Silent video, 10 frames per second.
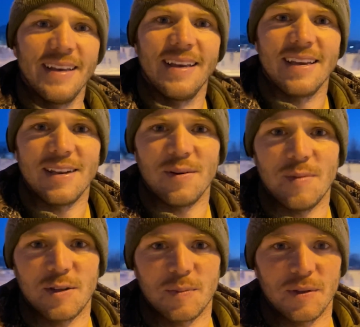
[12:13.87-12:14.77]
you know,
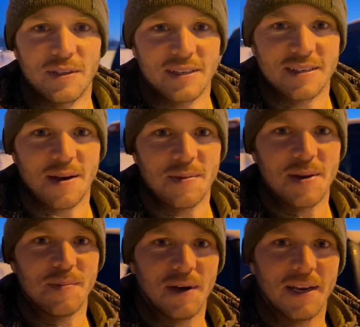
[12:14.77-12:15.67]
multiple things come
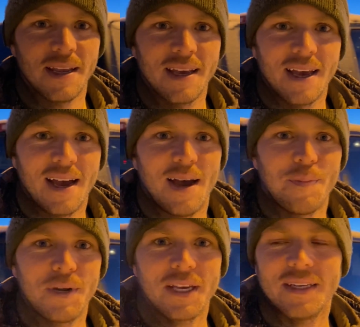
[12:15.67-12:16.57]
in, but uh,
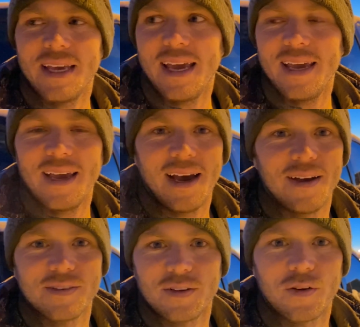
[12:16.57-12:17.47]
pretty good day. Uh, it
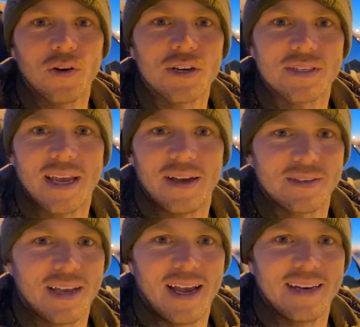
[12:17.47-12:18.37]
was a gorgeous day
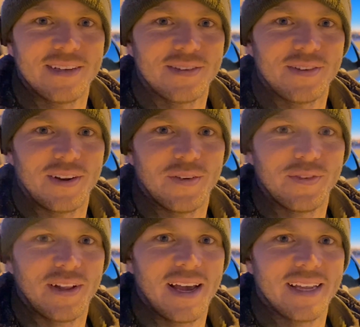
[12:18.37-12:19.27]
outside, just, you know,
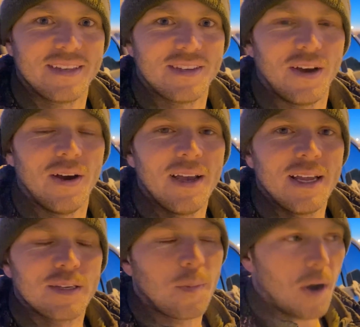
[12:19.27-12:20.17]
flying. So
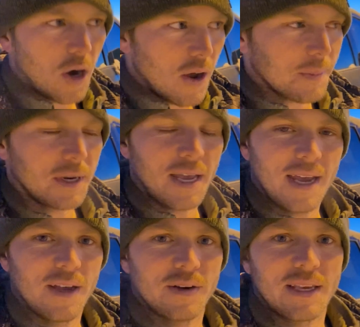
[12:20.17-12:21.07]
tomorrow I'm going to
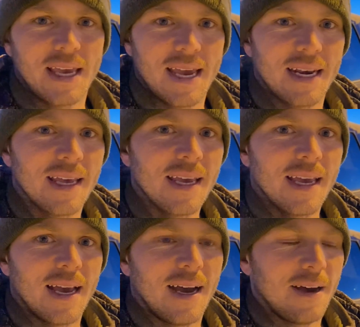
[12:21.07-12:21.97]
head out again
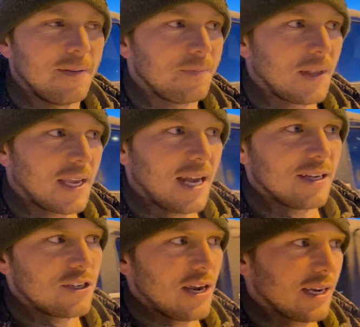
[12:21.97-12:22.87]
um, and kind
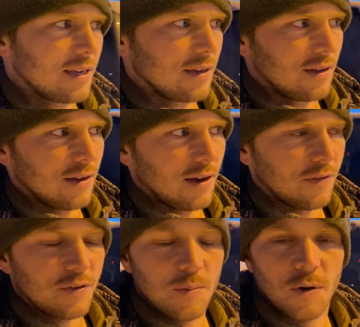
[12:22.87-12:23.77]
of check a
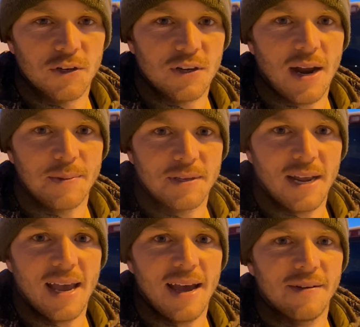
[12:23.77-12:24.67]
few more traps that
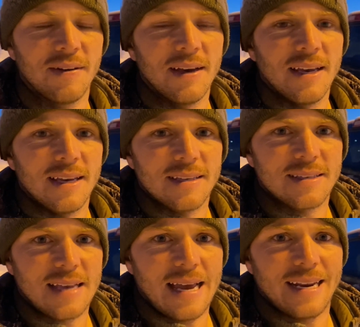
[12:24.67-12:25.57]
I have
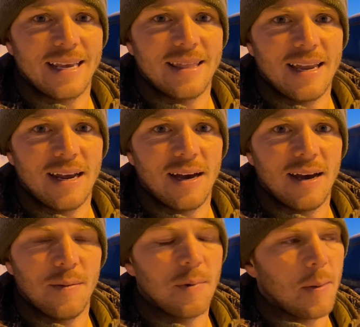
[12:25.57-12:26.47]
set. And then,
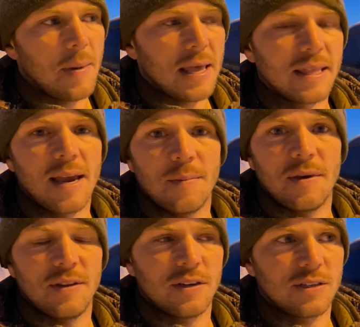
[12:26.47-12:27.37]
uh, but mainly I'm,
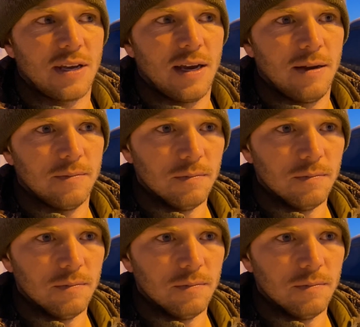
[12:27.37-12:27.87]
there's probably